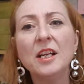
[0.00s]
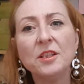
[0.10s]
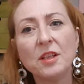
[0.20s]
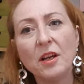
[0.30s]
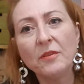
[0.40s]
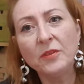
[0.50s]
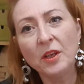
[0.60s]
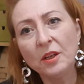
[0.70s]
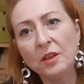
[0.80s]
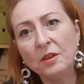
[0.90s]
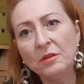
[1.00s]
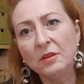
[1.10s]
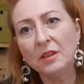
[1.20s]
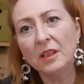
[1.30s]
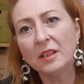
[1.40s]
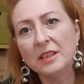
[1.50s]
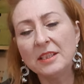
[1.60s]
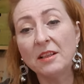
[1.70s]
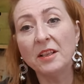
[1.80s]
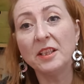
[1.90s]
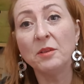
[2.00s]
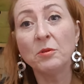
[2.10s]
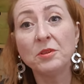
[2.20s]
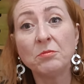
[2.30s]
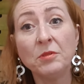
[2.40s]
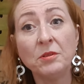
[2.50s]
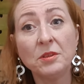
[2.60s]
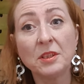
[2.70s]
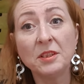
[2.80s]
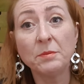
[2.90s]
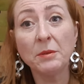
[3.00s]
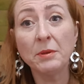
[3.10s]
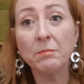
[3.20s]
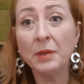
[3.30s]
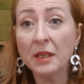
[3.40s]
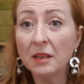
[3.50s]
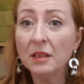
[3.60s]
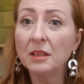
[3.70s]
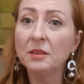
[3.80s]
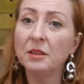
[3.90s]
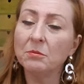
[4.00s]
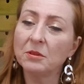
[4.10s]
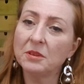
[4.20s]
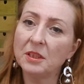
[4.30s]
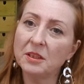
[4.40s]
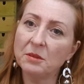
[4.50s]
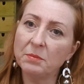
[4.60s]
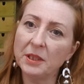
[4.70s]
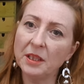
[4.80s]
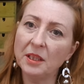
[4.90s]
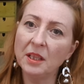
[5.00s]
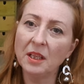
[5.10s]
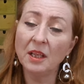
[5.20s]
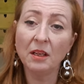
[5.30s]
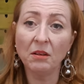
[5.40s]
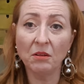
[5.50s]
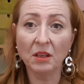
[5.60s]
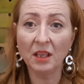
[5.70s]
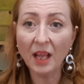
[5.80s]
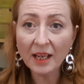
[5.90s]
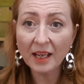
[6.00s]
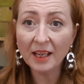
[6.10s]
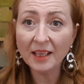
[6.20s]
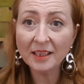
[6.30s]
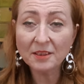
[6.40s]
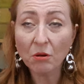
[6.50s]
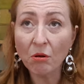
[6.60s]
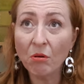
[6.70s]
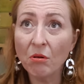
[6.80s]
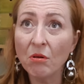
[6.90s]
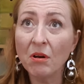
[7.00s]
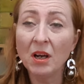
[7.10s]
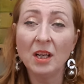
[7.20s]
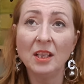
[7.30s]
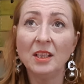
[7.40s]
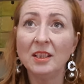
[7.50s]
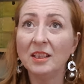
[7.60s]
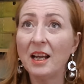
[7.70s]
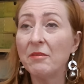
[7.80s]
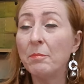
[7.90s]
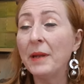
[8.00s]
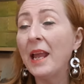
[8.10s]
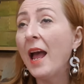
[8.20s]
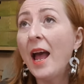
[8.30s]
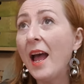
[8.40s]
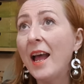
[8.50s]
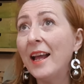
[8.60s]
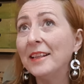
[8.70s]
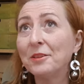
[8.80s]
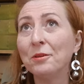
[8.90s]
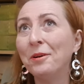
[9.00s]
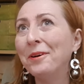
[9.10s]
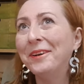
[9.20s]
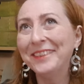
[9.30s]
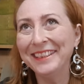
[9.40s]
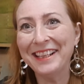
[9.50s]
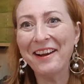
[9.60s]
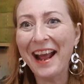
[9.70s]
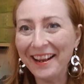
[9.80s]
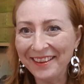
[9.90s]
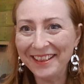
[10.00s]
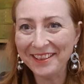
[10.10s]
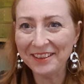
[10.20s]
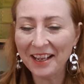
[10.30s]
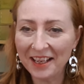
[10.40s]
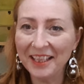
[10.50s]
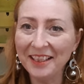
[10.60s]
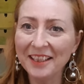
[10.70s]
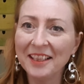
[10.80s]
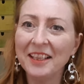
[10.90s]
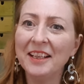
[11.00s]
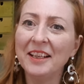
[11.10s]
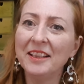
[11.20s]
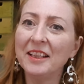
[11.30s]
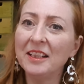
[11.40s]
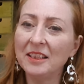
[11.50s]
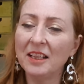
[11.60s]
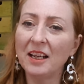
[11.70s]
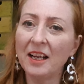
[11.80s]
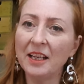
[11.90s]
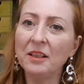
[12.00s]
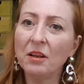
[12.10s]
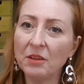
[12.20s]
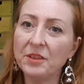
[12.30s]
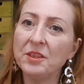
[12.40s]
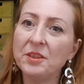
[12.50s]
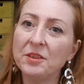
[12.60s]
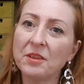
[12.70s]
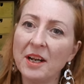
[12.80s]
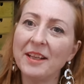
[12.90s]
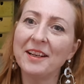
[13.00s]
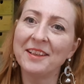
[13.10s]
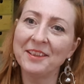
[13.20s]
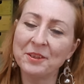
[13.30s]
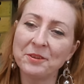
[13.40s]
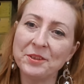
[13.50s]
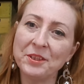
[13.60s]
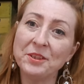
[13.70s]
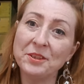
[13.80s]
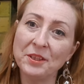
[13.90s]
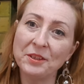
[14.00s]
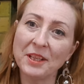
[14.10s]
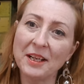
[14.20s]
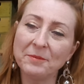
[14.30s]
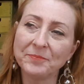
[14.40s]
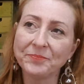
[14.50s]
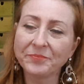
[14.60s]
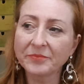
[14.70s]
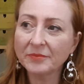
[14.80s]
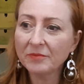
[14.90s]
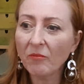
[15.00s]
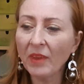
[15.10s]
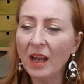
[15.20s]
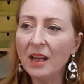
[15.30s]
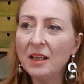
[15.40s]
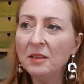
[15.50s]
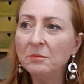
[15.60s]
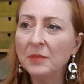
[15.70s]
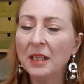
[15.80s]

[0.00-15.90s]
So if you decide that you want a rooster to be a bit bigger, you want it to be longer legged or have a big head, or you know, anything you like, then I encourage you to try that, and I encourage you to do that.